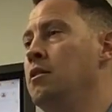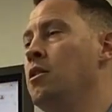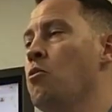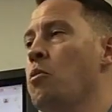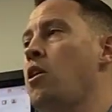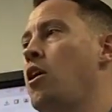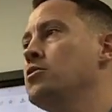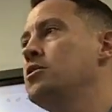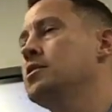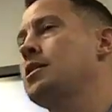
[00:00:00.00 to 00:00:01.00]
in
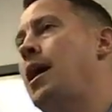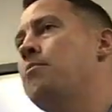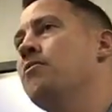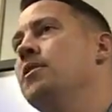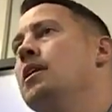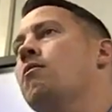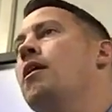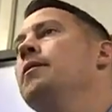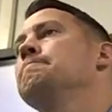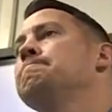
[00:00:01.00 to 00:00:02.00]
regards to this type of thing,
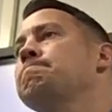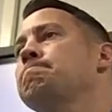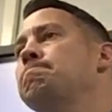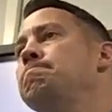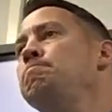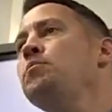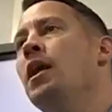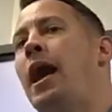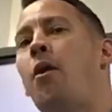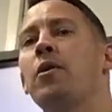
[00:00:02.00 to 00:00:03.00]
right?
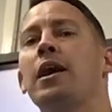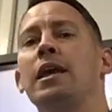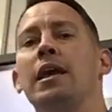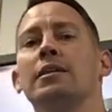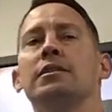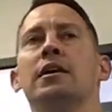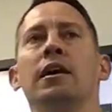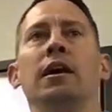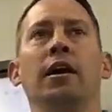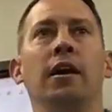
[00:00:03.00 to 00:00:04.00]
How would I get
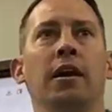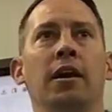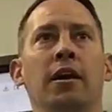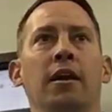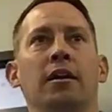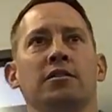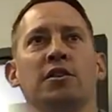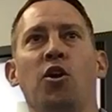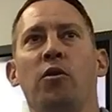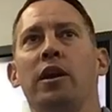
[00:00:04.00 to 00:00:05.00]

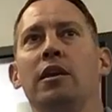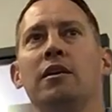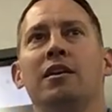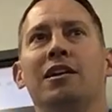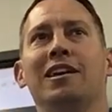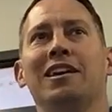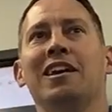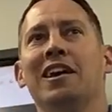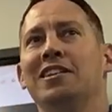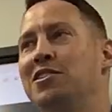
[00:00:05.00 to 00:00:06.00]
Snowy
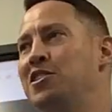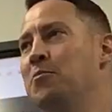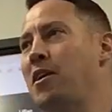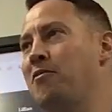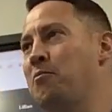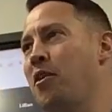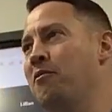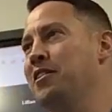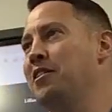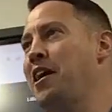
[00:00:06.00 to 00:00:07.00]
to jump out of a
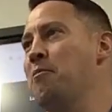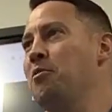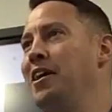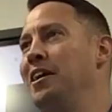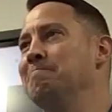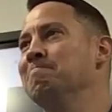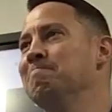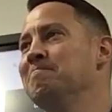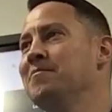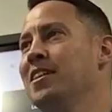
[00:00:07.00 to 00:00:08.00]
perfect good airplane?
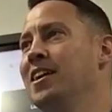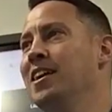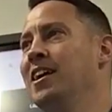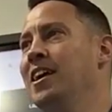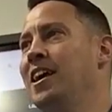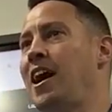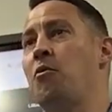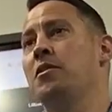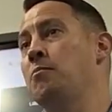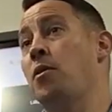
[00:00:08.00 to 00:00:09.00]
I
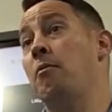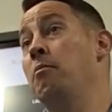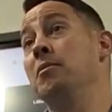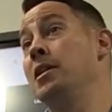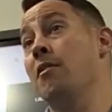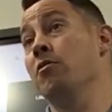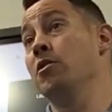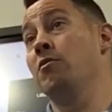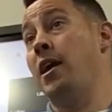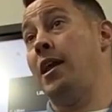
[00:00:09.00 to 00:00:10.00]
want to probably never
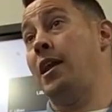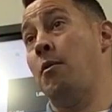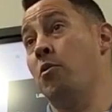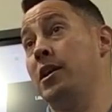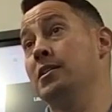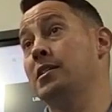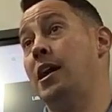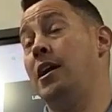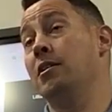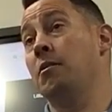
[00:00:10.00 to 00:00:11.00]
do that, and I'm
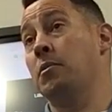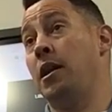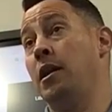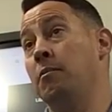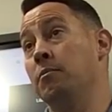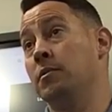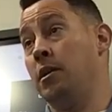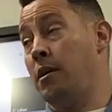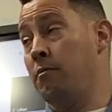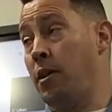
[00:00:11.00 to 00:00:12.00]
reconciled, and
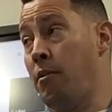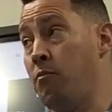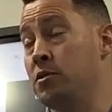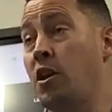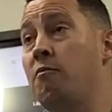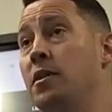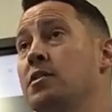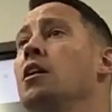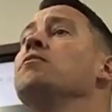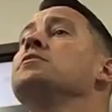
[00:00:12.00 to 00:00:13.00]
I've resolved
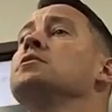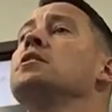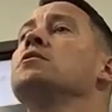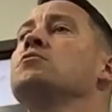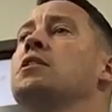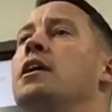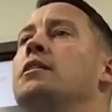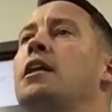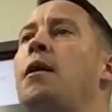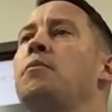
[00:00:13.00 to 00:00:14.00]
myself to sit there saying
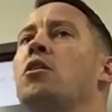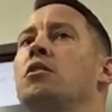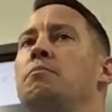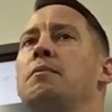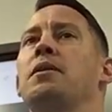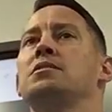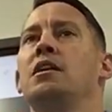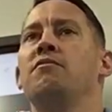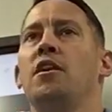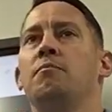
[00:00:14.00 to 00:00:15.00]
that I'm not going to beat
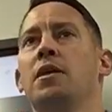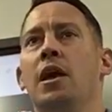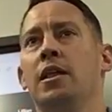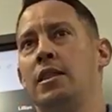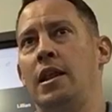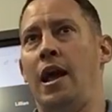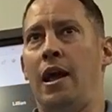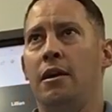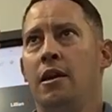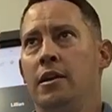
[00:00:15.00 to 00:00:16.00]
myself up that
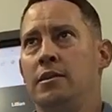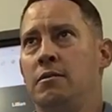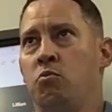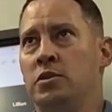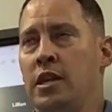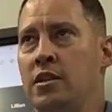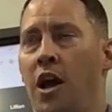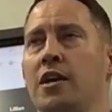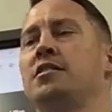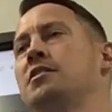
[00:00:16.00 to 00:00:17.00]
I did
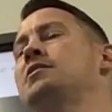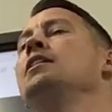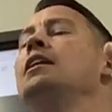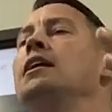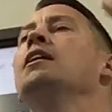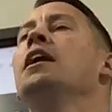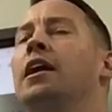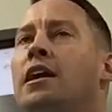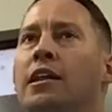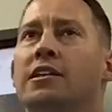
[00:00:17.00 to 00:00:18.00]
not succeed
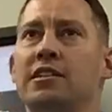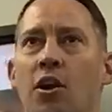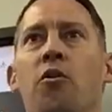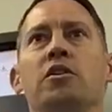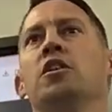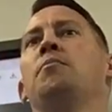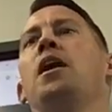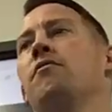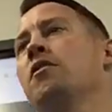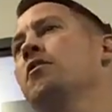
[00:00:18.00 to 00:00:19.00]
in getting Snowy to jump
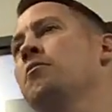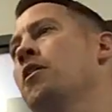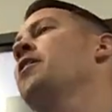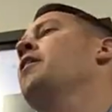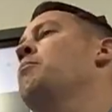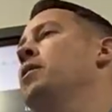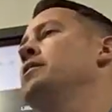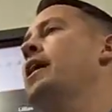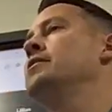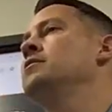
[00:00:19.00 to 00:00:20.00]
out of a good
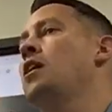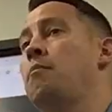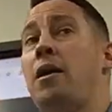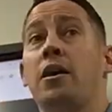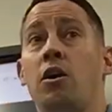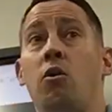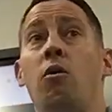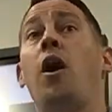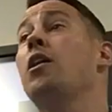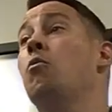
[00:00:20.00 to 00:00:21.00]
airplane. That is not my
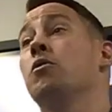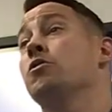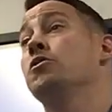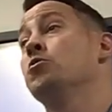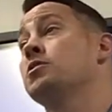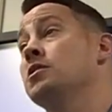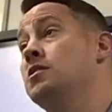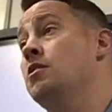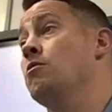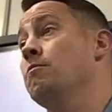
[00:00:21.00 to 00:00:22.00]
goal. All I want her to do is
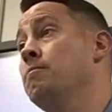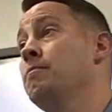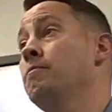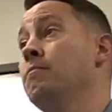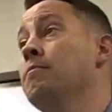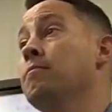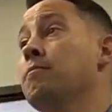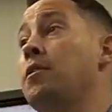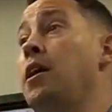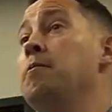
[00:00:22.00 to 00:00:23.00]
consider.
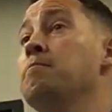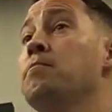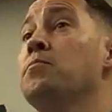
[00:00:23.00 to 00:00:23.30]
Okay?